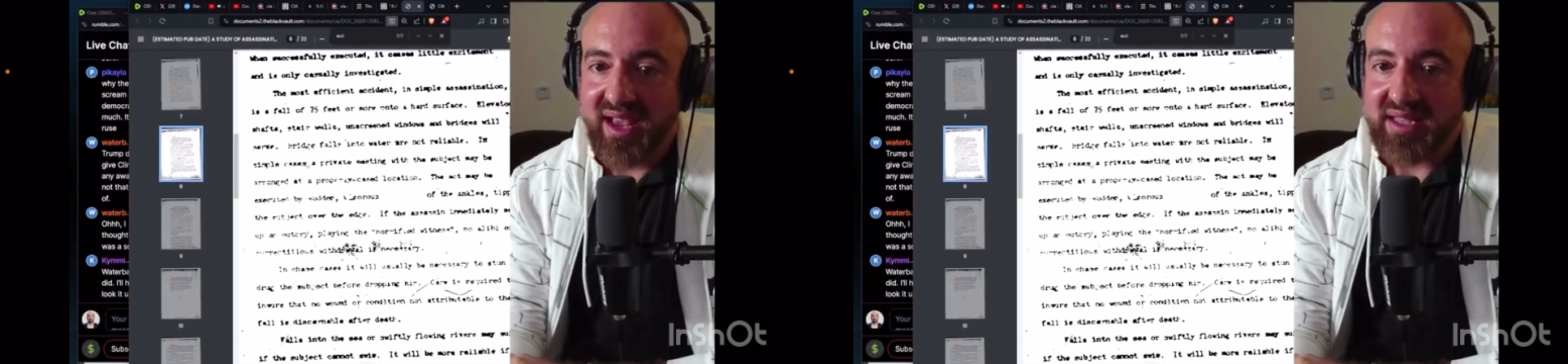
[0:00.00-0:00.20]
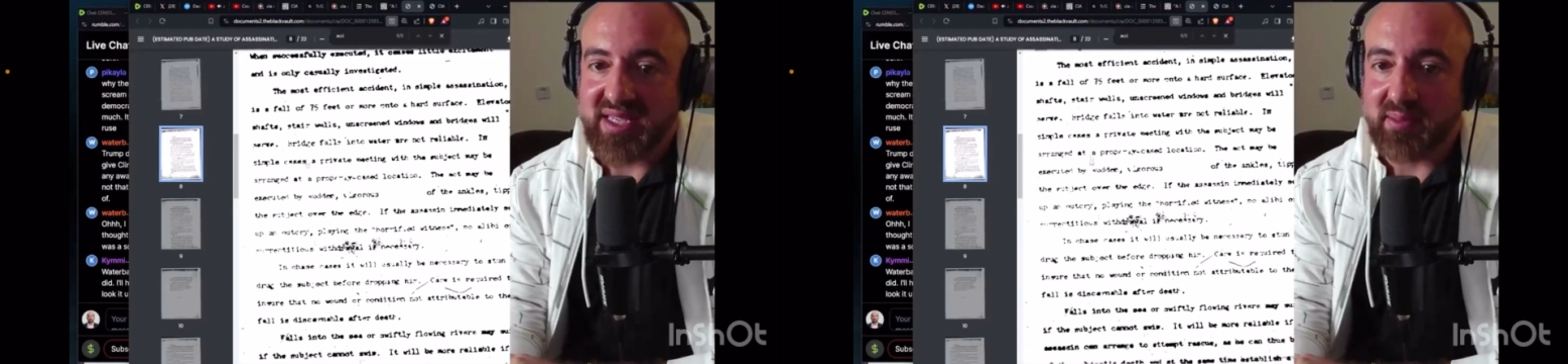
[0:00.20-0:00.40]

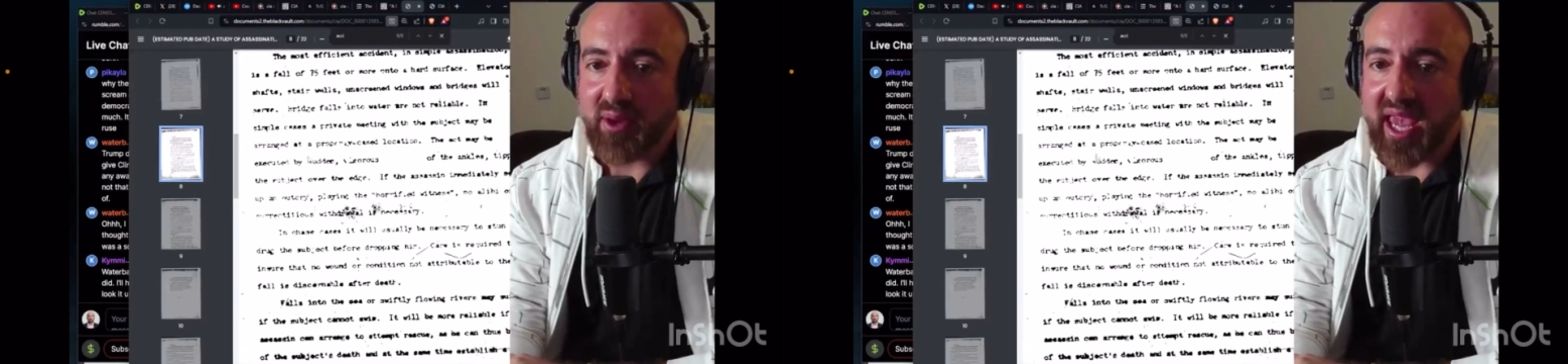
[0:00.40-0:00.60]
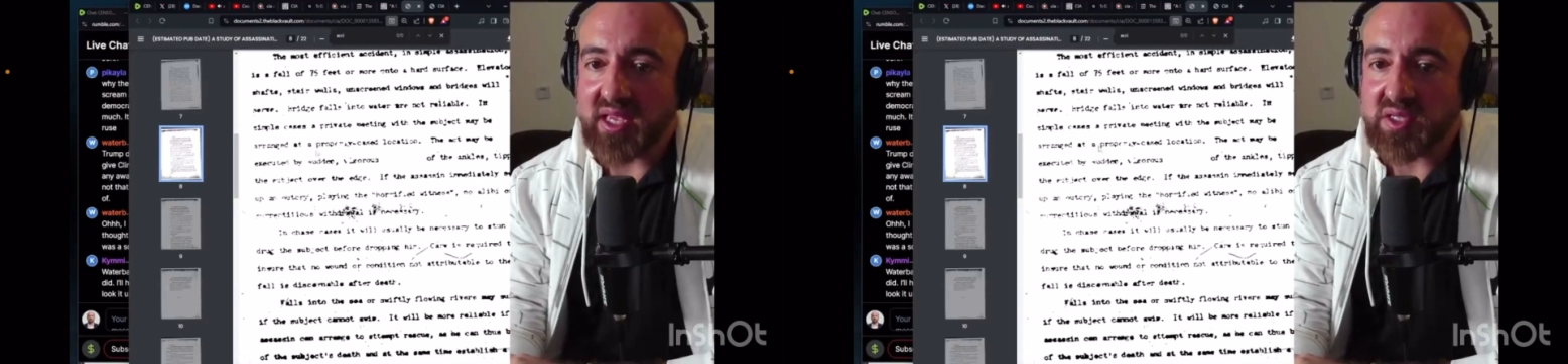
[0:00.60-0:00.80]
In
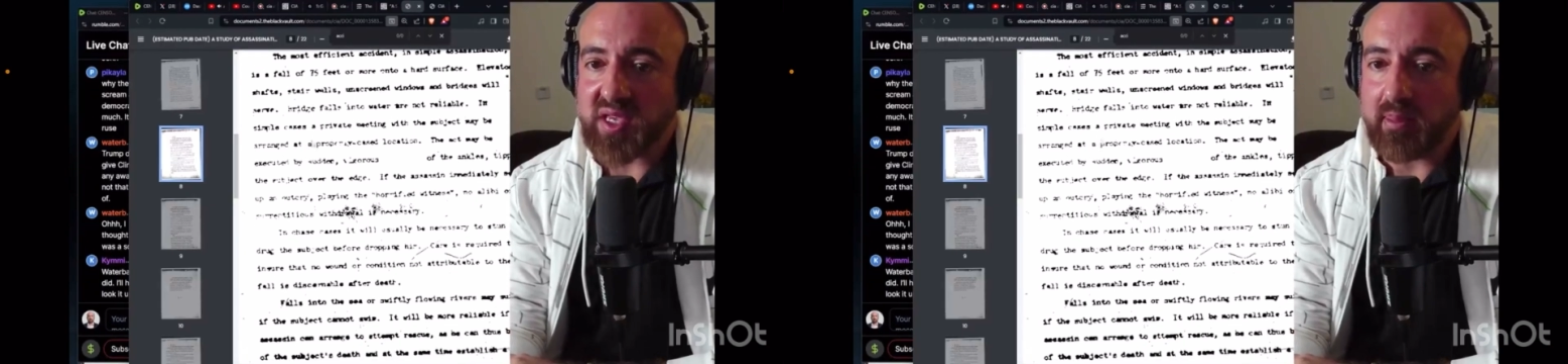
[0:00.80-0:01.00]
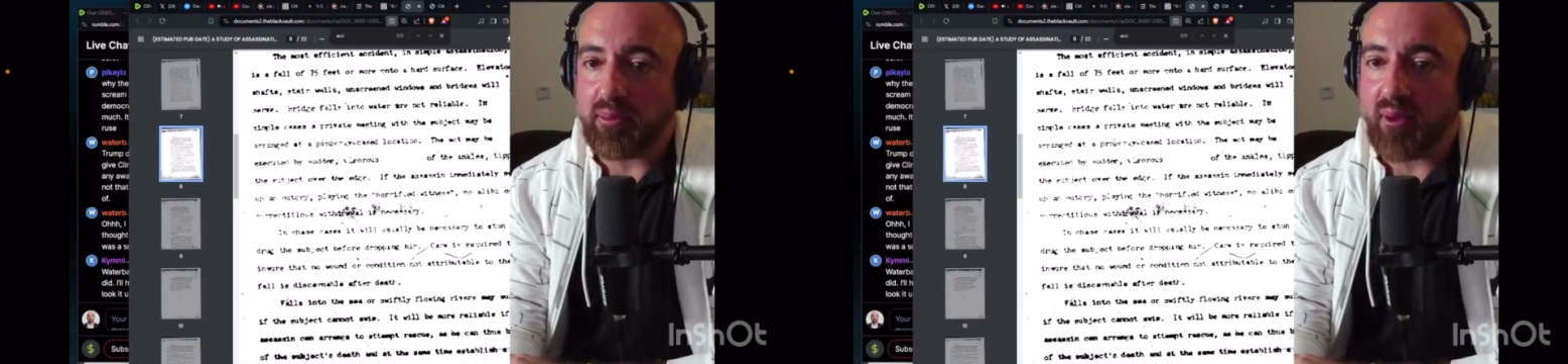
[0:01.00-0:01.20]
simple
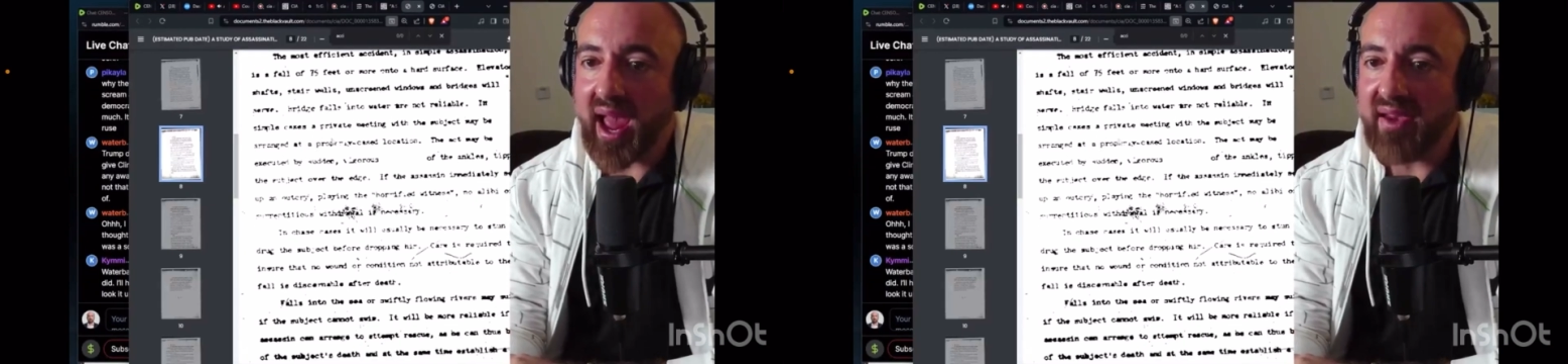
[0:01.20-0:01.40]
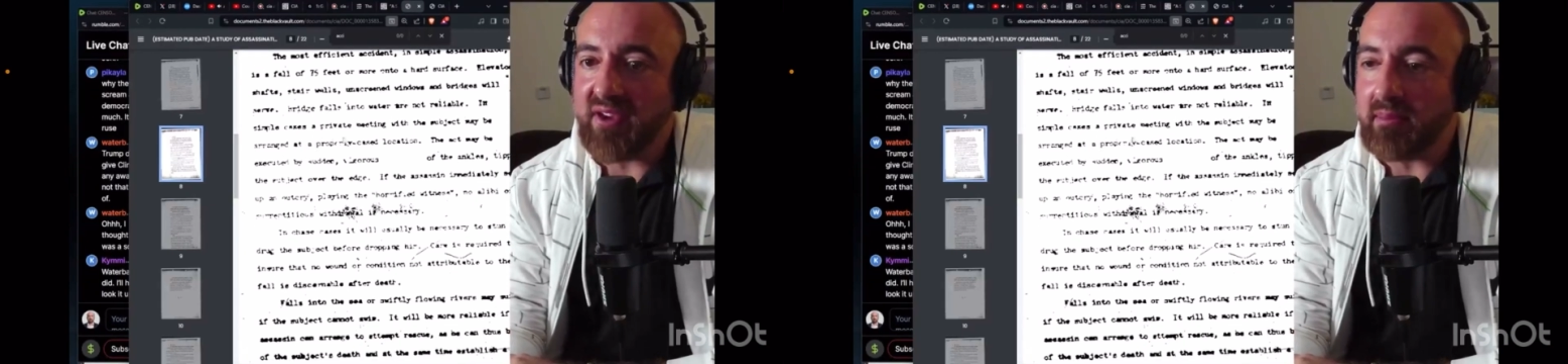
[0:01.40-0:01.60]
cases, a
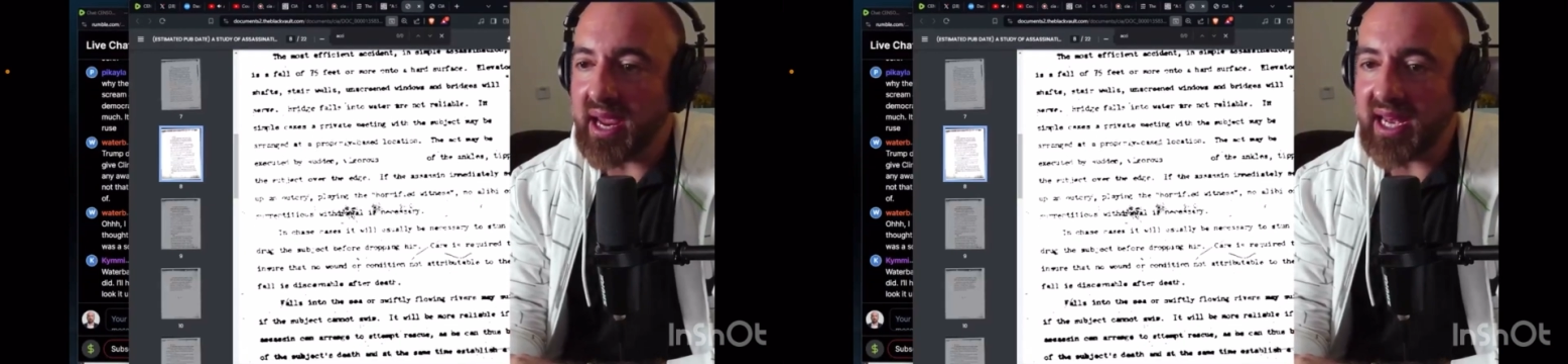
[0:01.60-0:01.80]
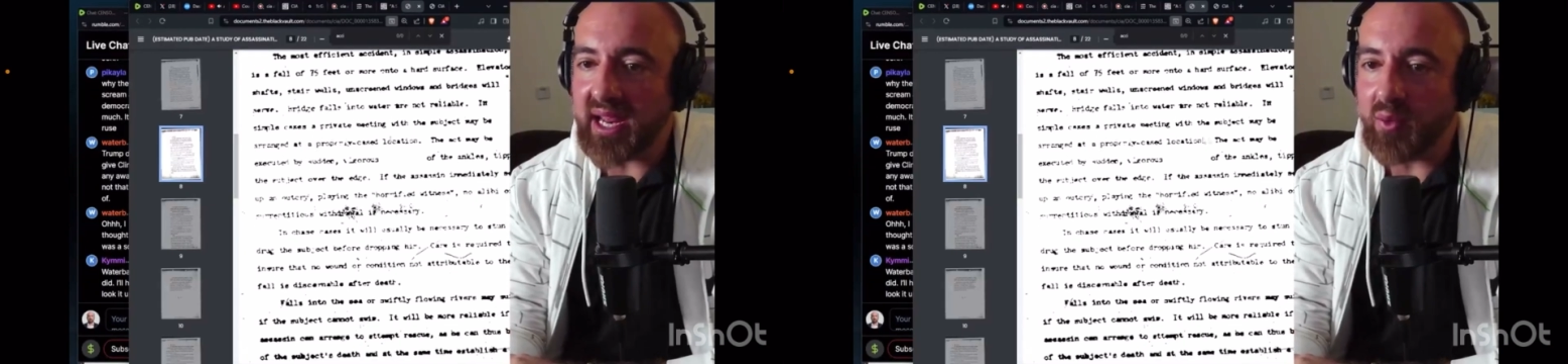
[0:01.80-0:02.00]
private
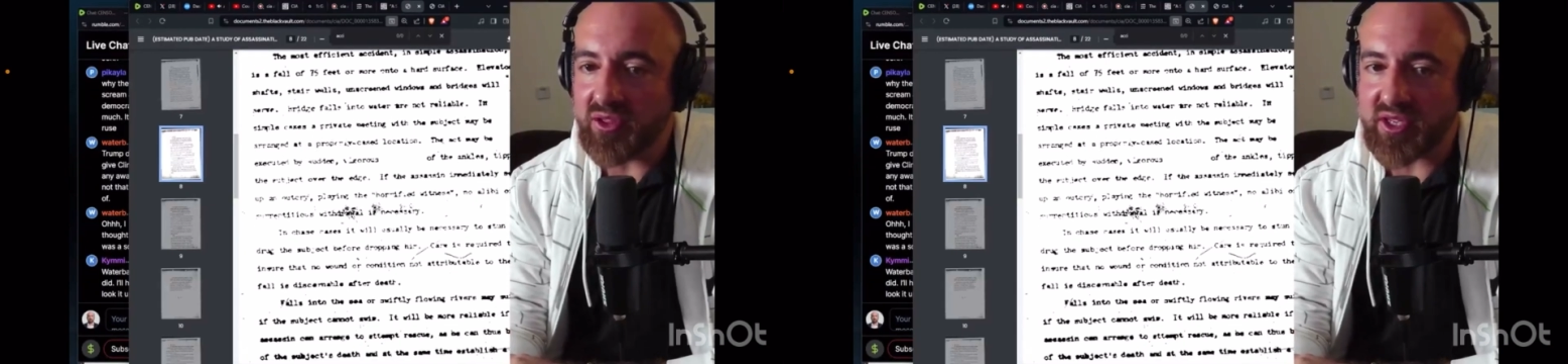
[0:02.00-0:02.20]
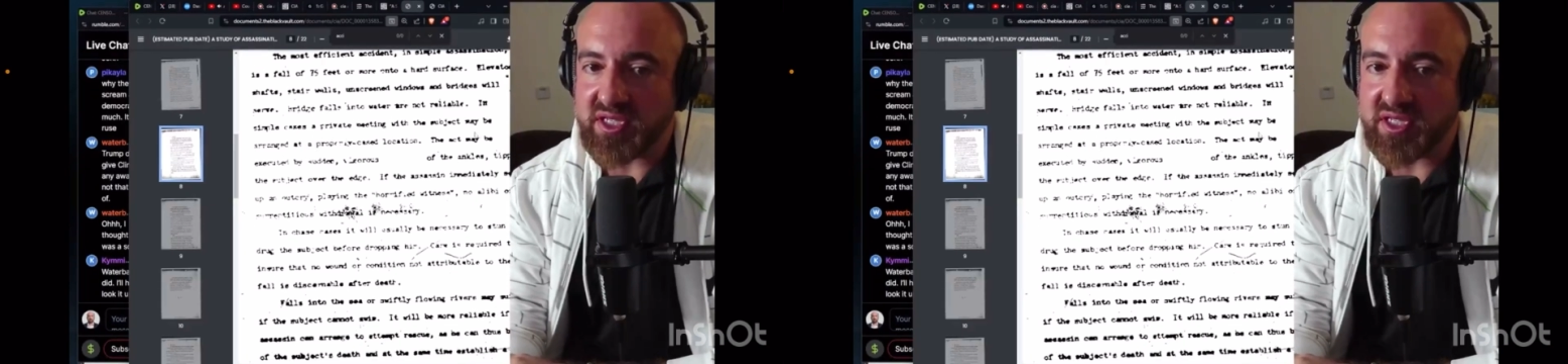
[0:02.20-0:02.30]
meeting with